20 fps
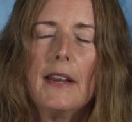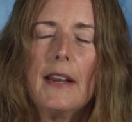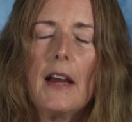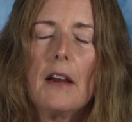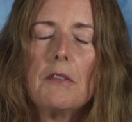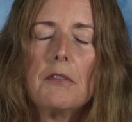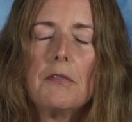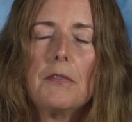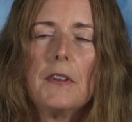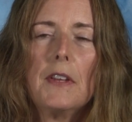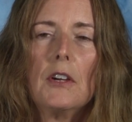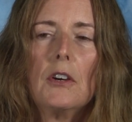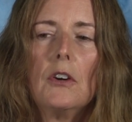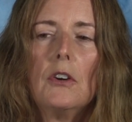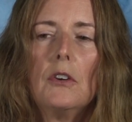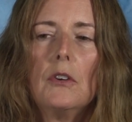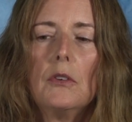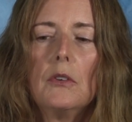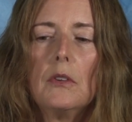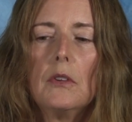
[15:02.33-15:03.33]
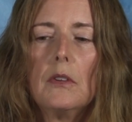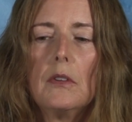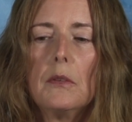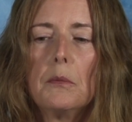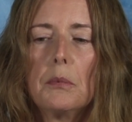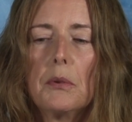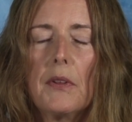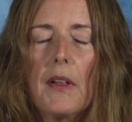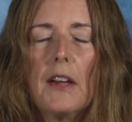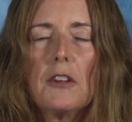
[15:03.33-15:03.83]
not feel
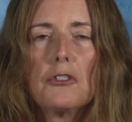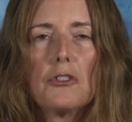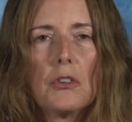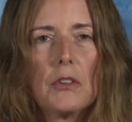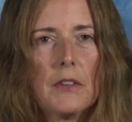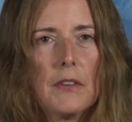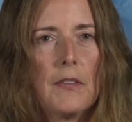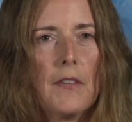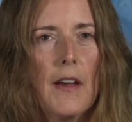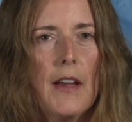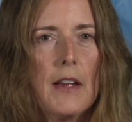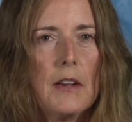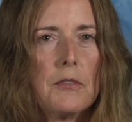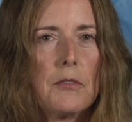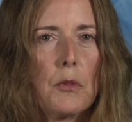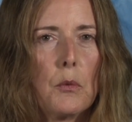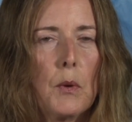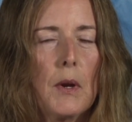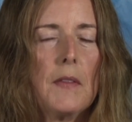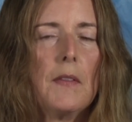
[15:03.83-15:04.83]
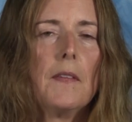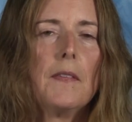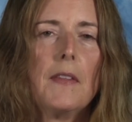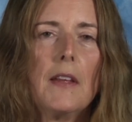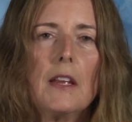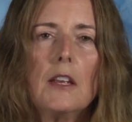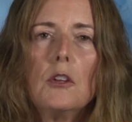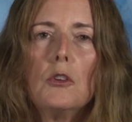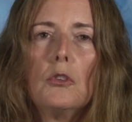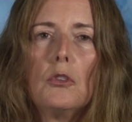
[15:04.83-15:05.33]
pleasure in life the way that
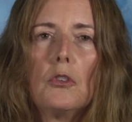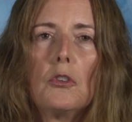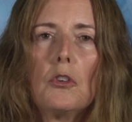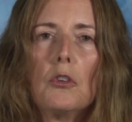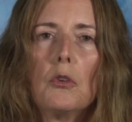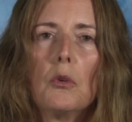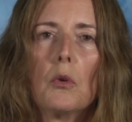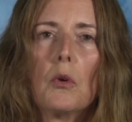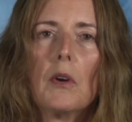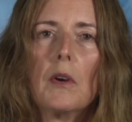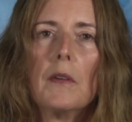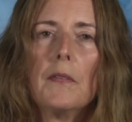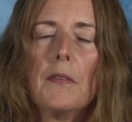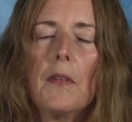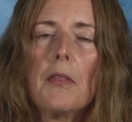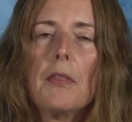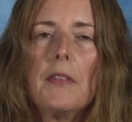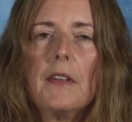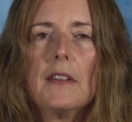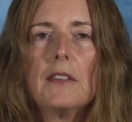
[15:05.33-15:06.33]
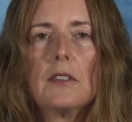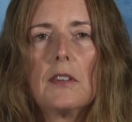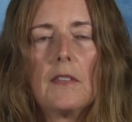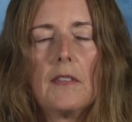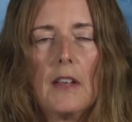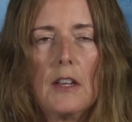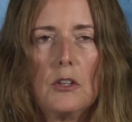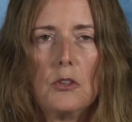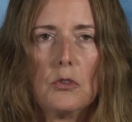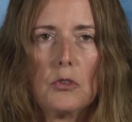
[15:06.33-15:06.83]
they used to, or in the things that
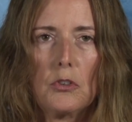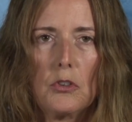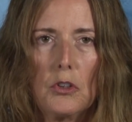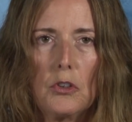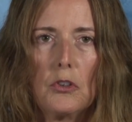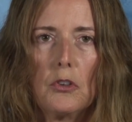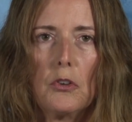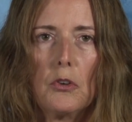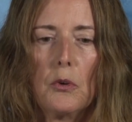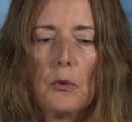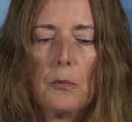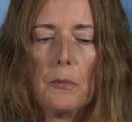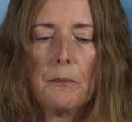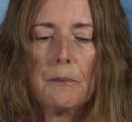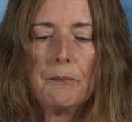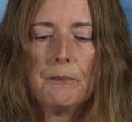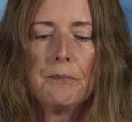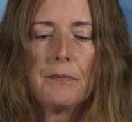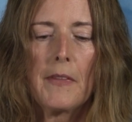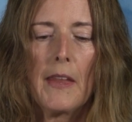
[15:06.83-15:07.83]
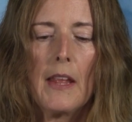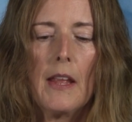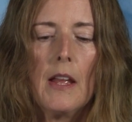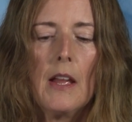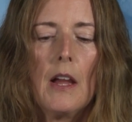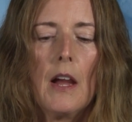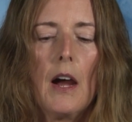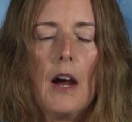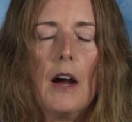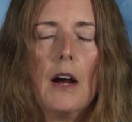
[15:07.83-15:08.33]
they used to do.
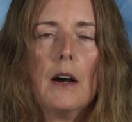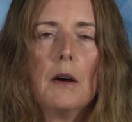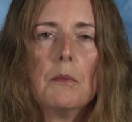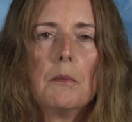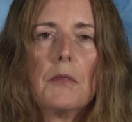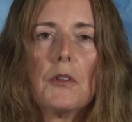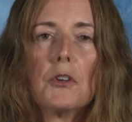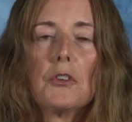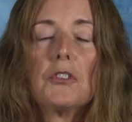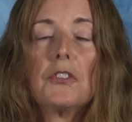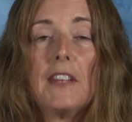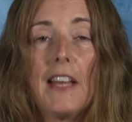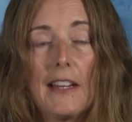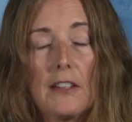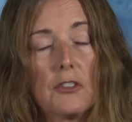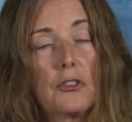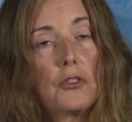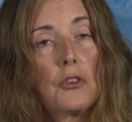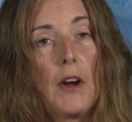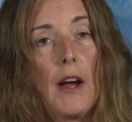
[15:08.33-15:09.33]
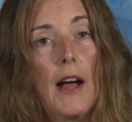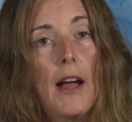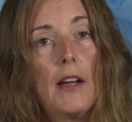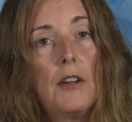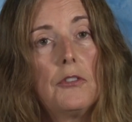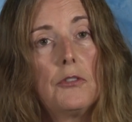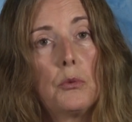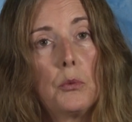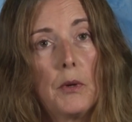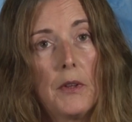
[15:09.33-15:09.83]
Their sex
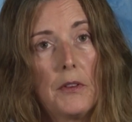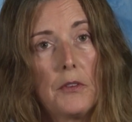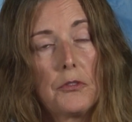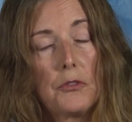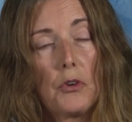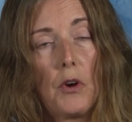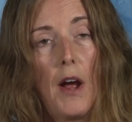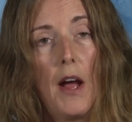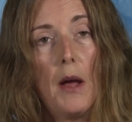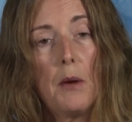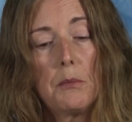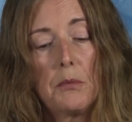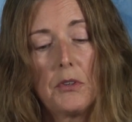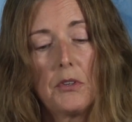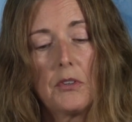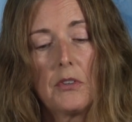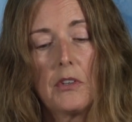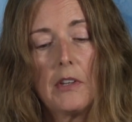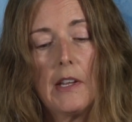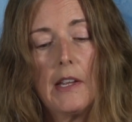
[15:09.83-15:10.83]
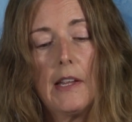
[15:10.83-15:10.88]
drive will have dropped,